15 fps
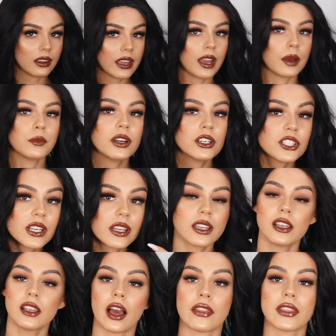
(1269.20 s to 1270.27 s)
Okay, I'm not actually
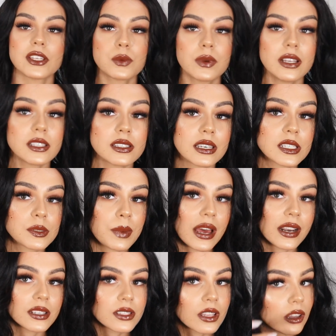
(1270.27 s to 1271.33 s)
gonna lie. This one isn't as
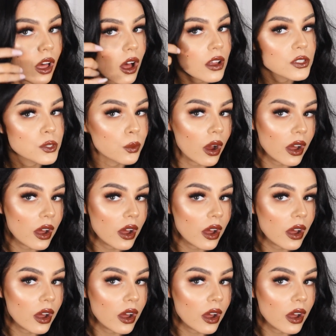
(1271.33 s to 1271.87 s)
bad as the last